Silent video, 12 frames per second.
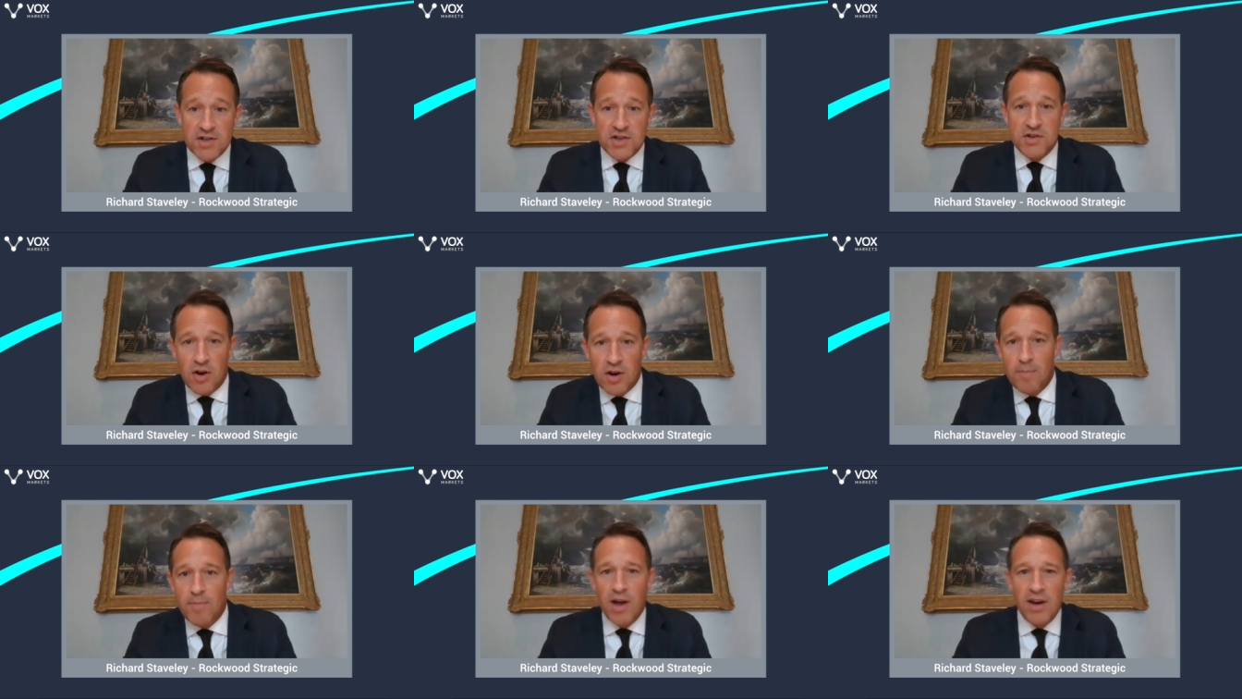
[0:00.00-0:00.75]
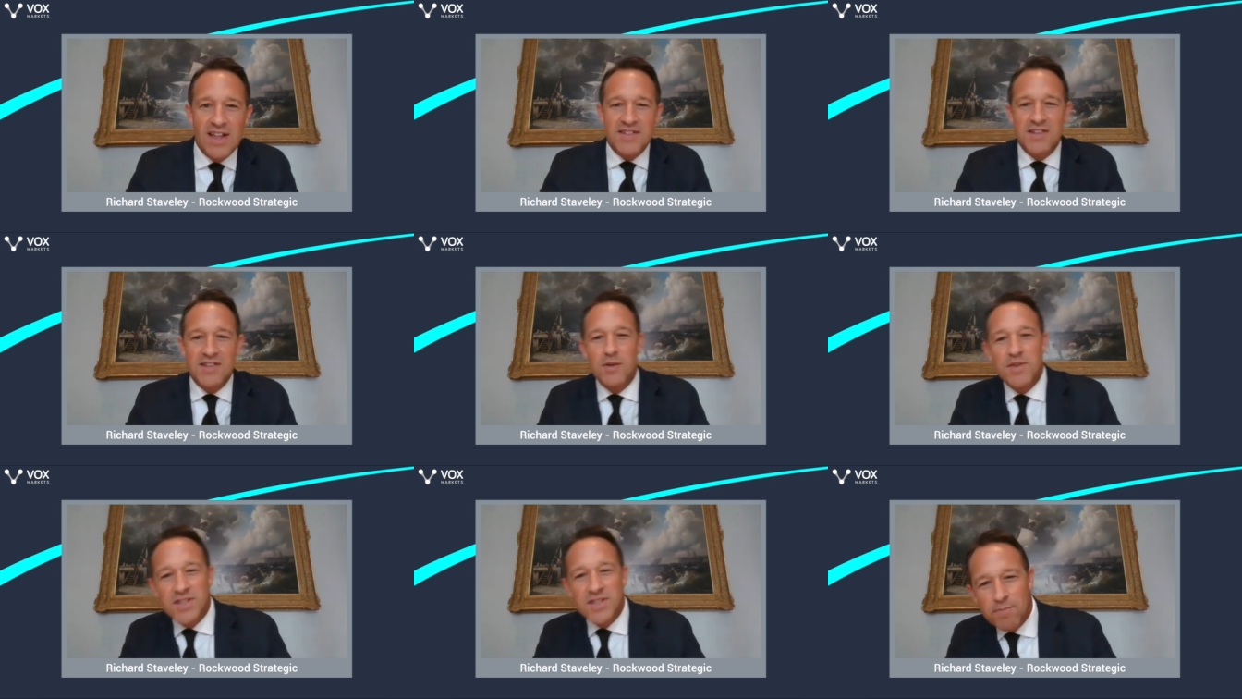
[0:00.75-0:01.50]
it's got too much stock, and
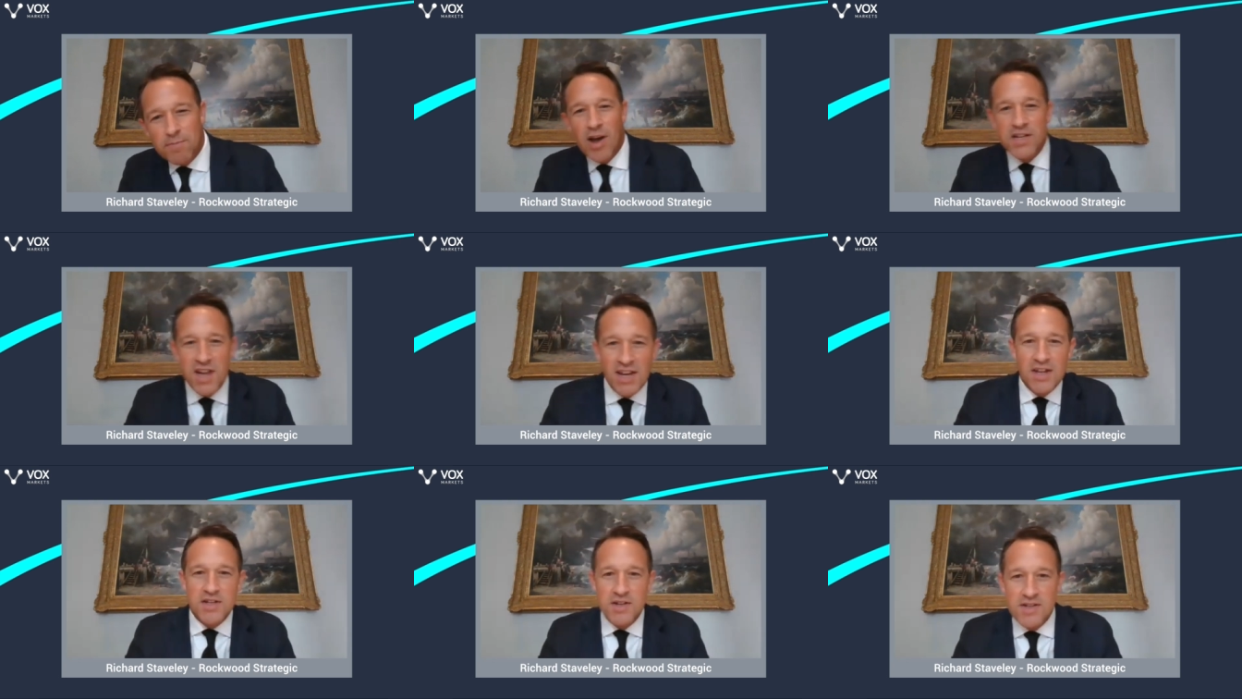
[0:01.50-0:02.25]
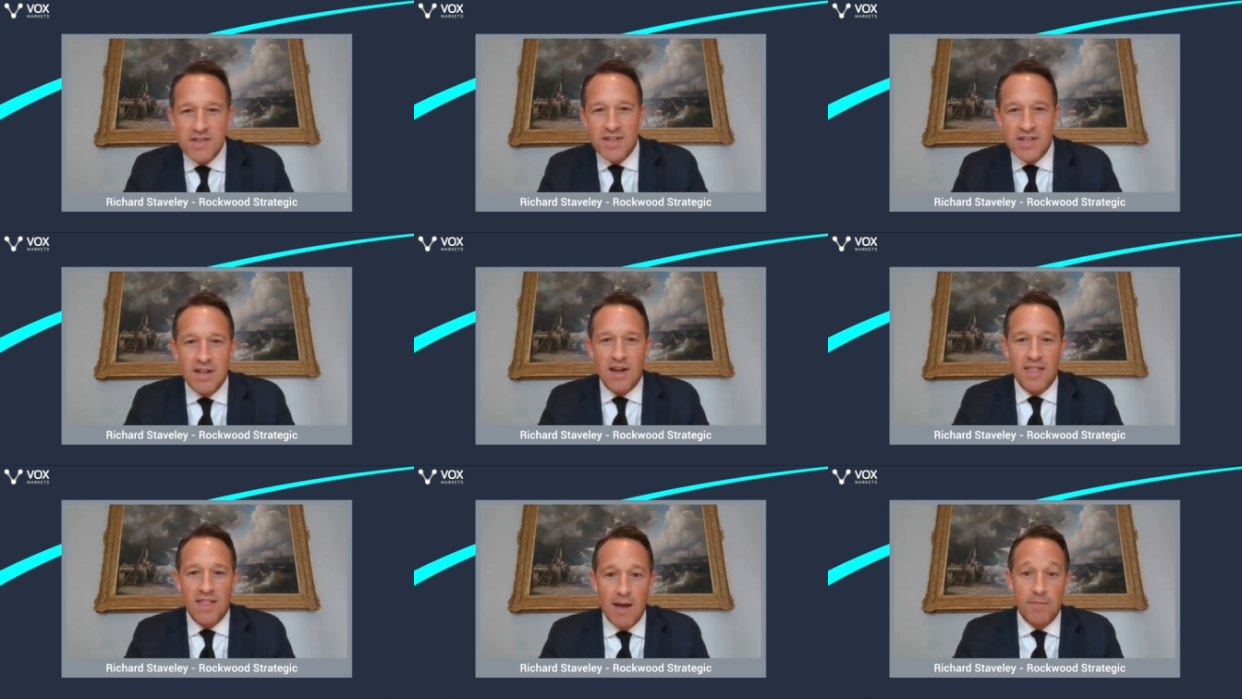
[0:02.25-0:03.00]
partly that's to do with the supply chain issues
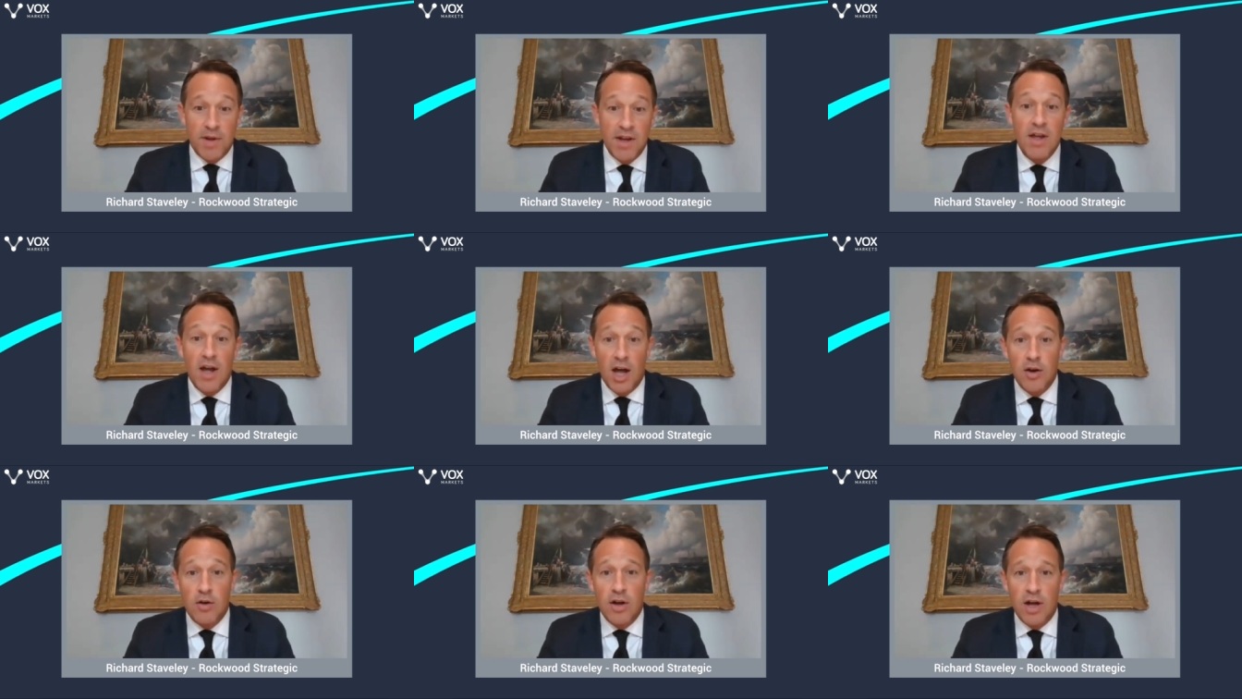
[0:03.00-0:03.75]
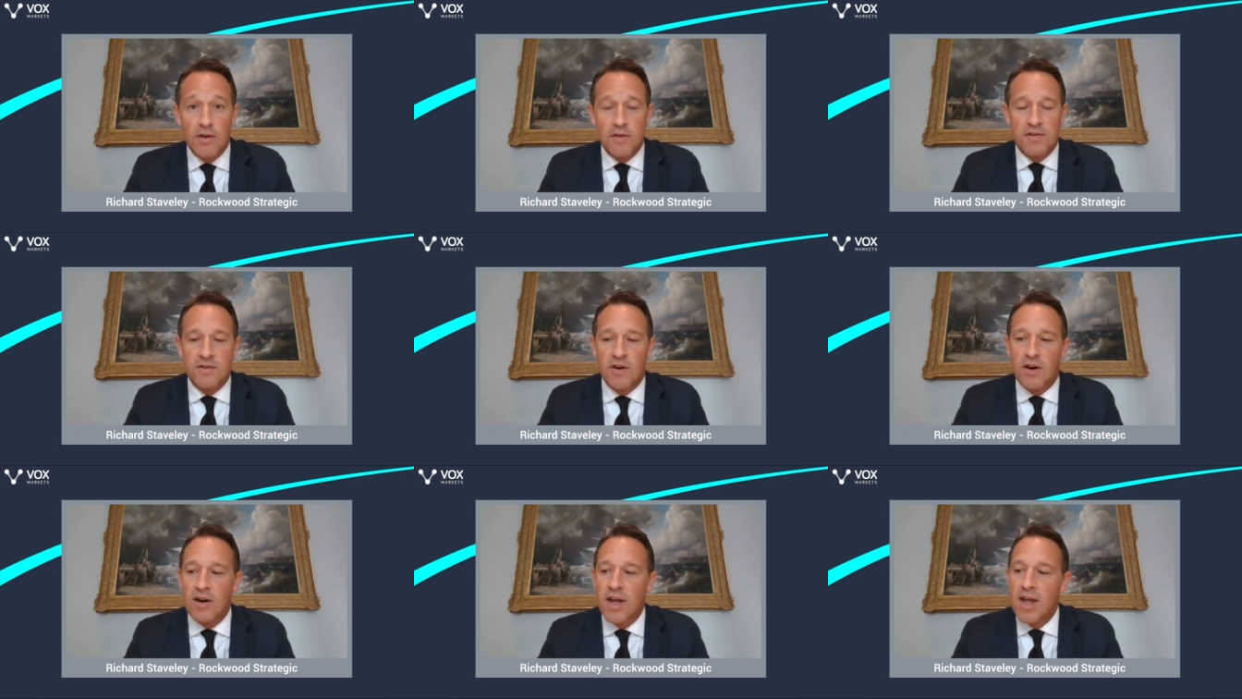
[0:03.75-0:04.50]
and things like that. But a lot of
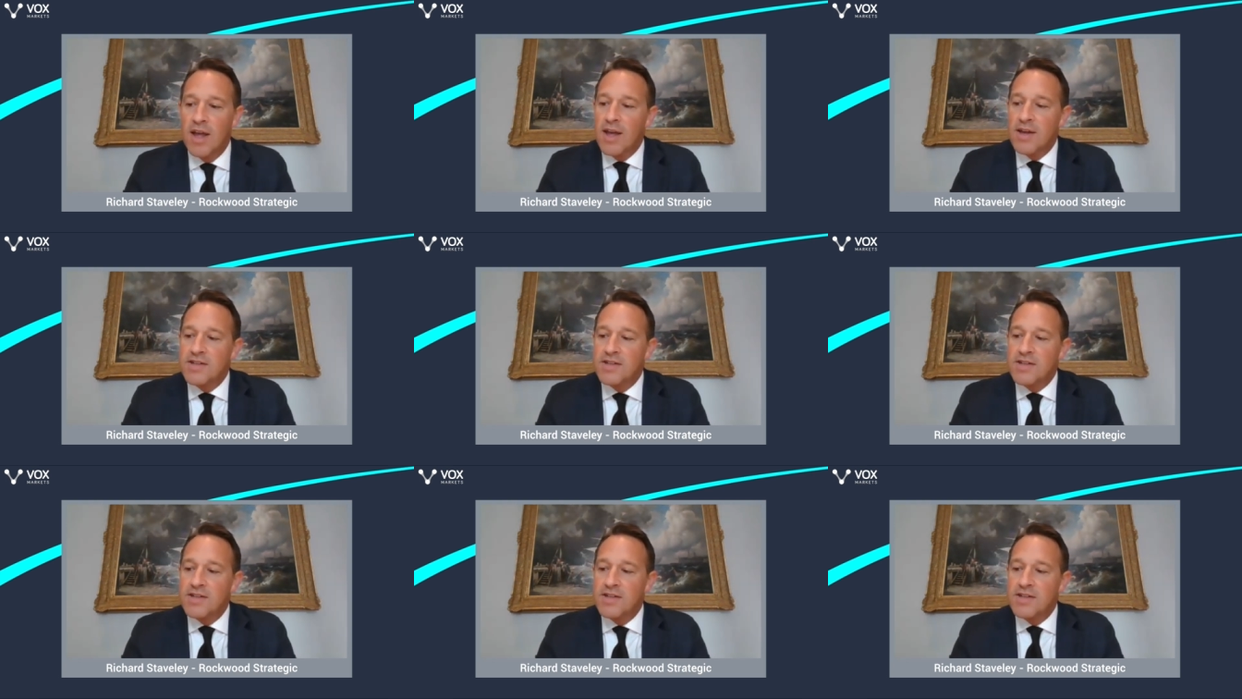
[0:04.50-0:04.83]
stock.